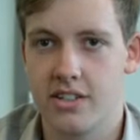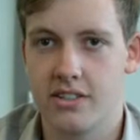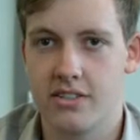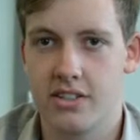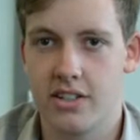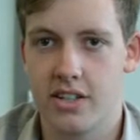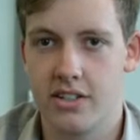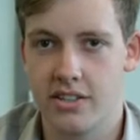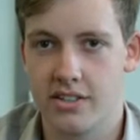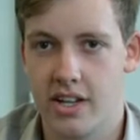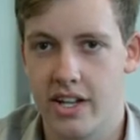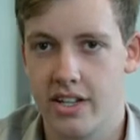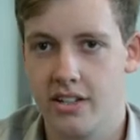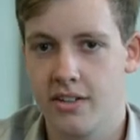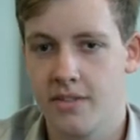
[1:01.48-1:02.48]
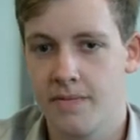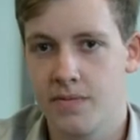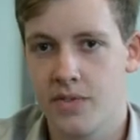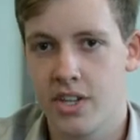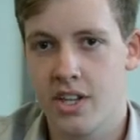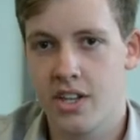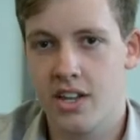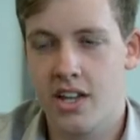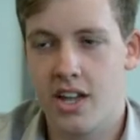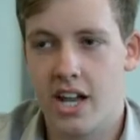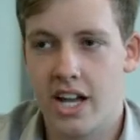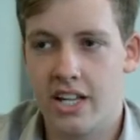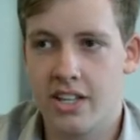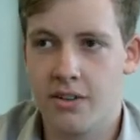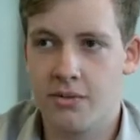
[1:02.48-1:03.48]
in a design.
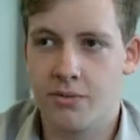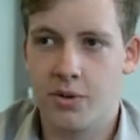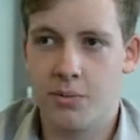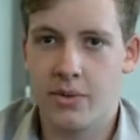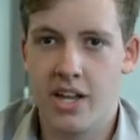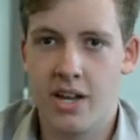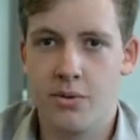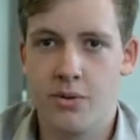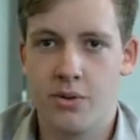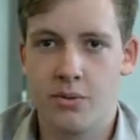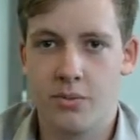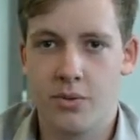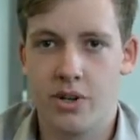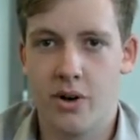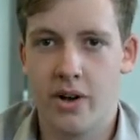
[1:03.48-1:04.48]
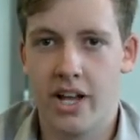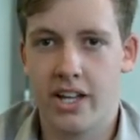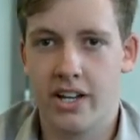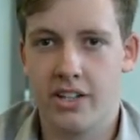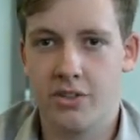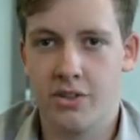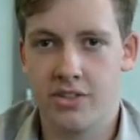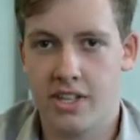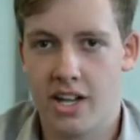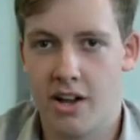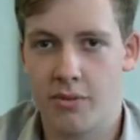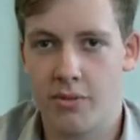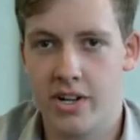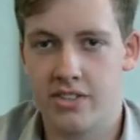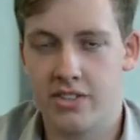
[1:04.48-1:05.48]
And then from there we'll go ahead and use
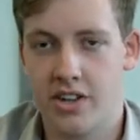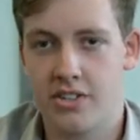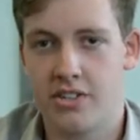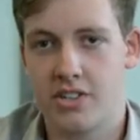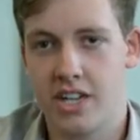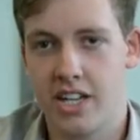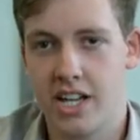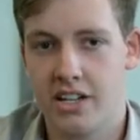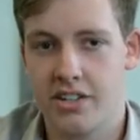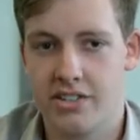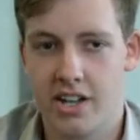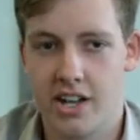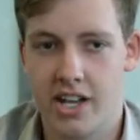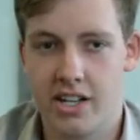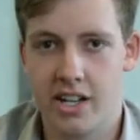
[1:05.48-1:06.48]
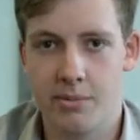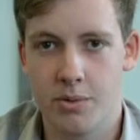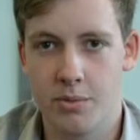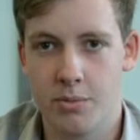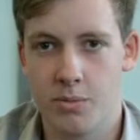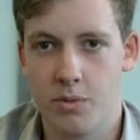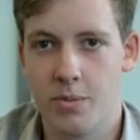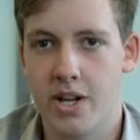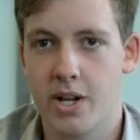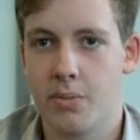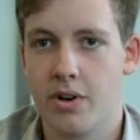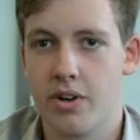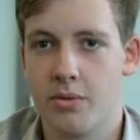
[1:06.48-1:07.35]
our research and our design, and we'll make a